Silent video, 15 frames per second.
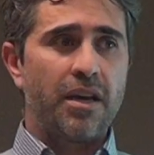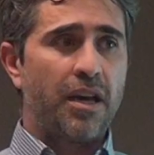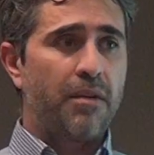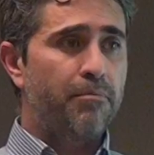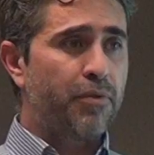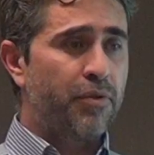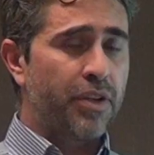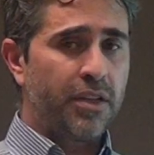
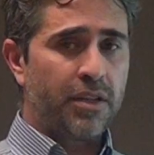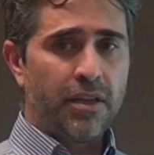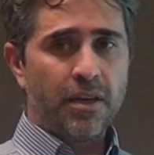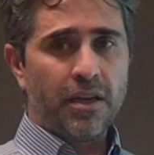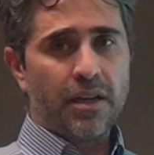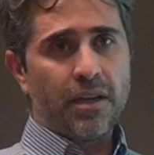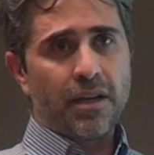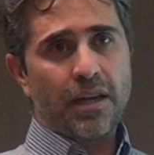and put it
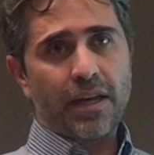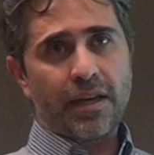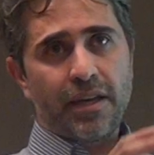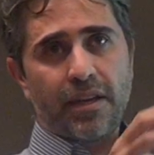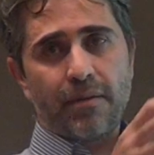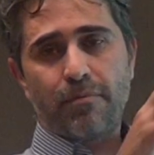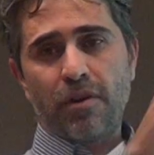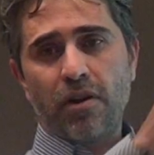like in
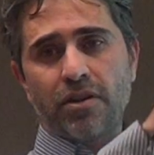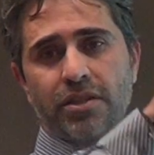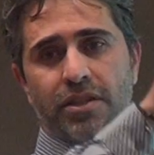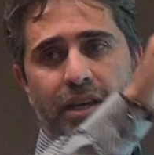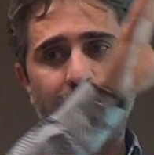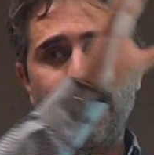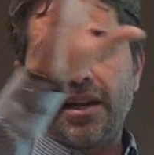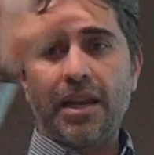a
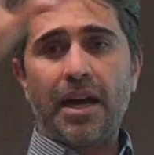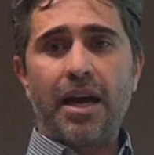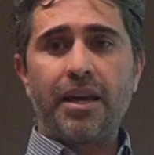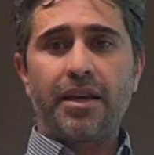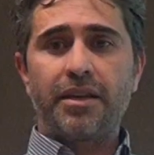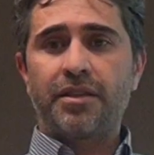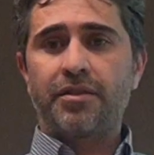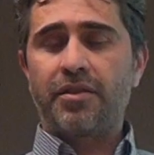
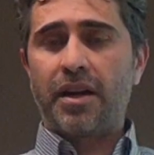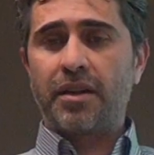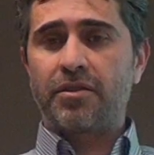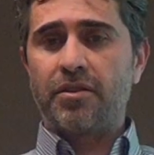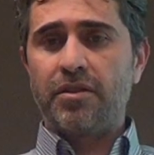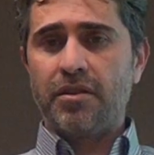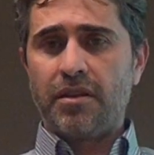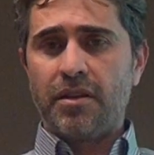blockchain-like
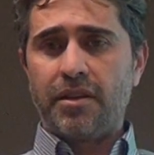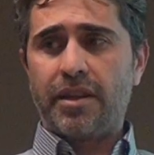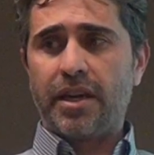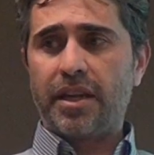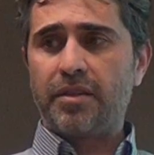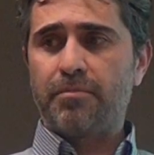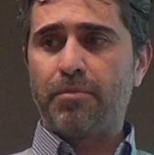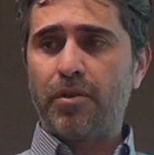structure
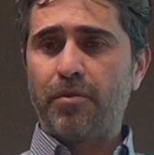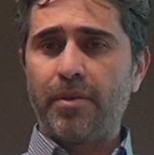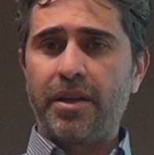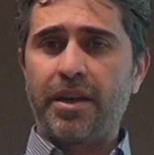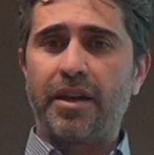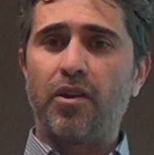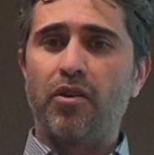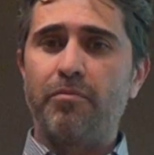that is
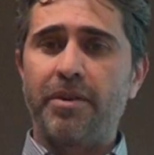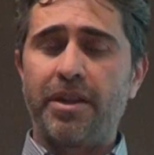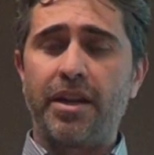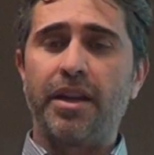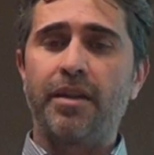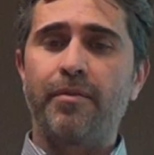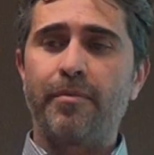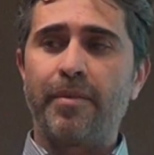public and open and
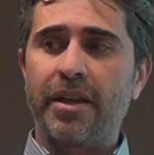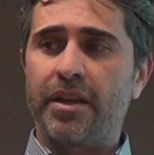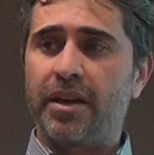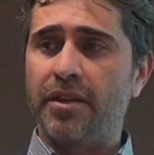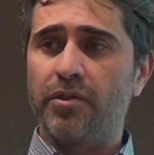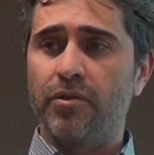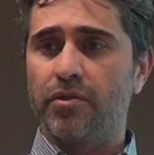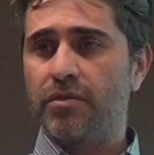everybody
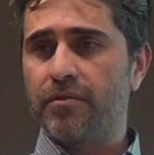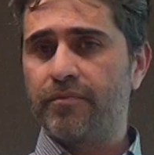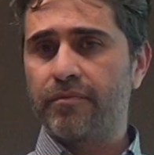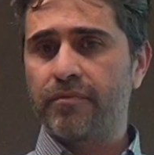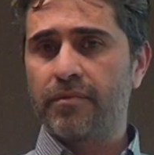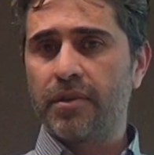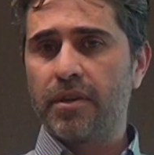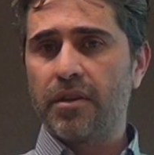can use.
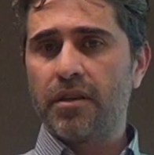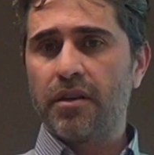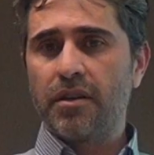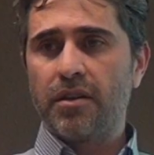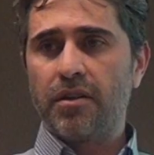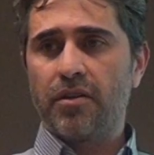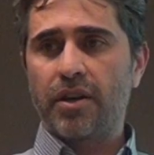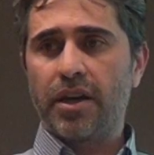
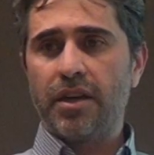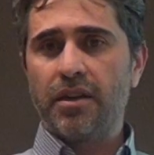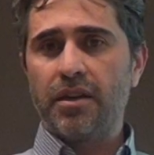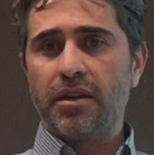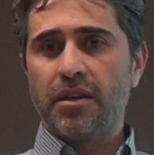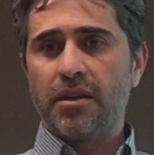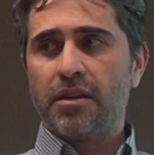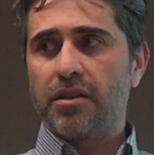Okay?
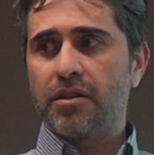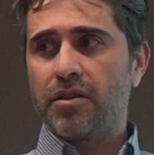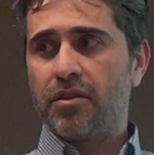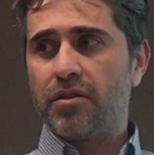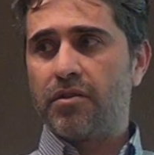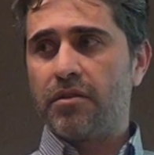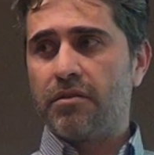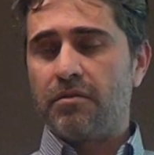
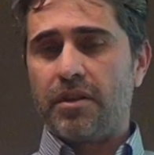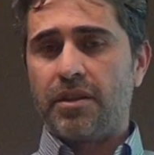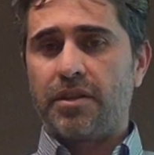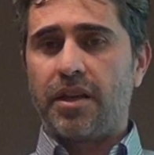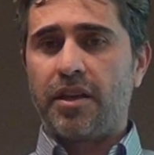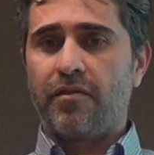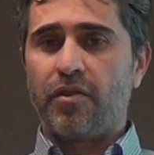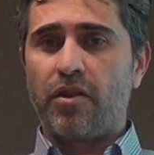So
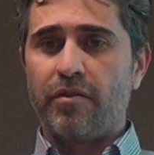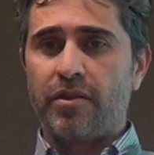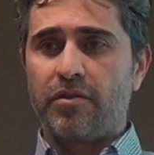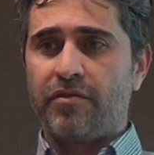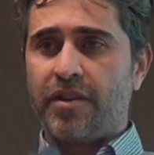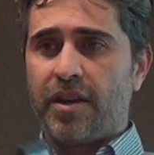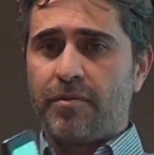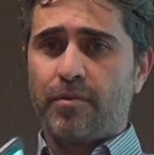instead of going to
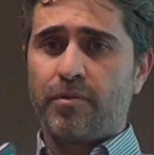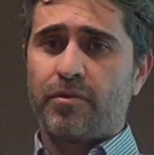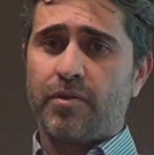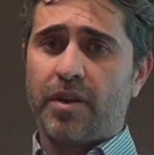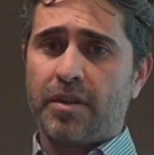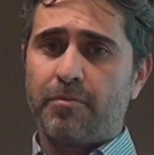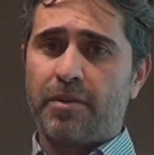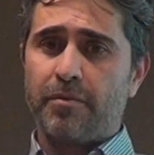Facebook to
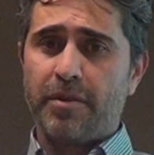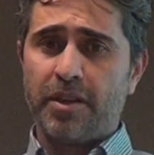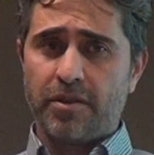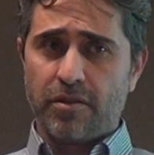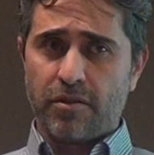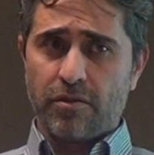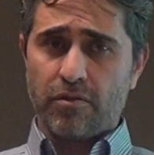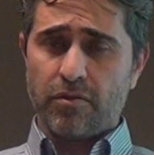ask
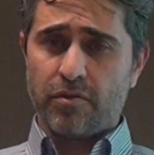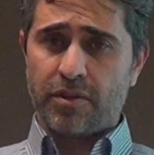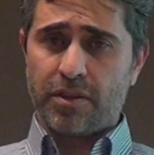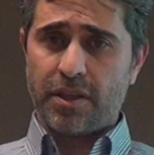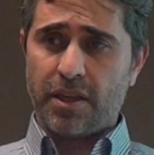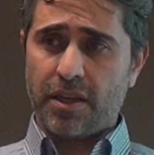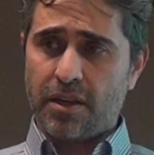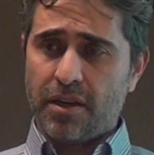permission to
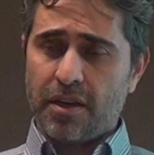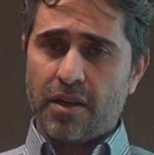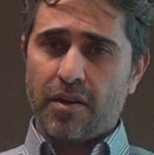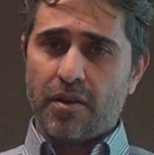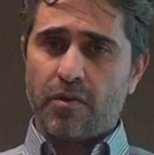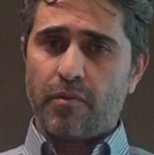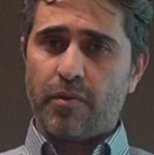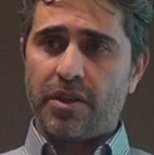see
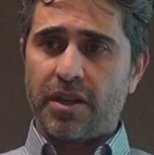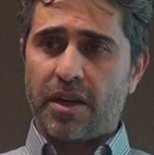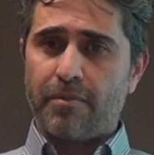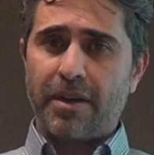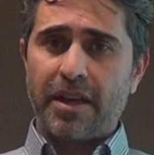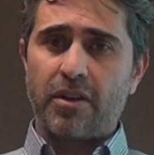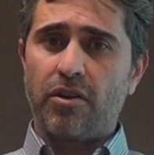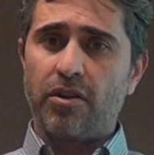which are
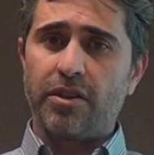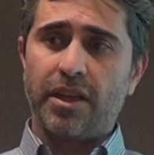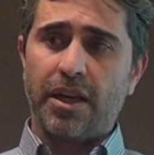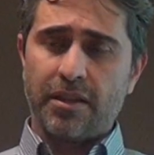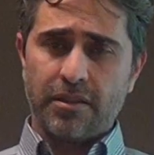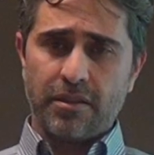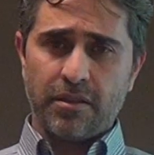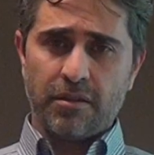my
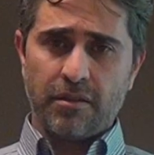contacts,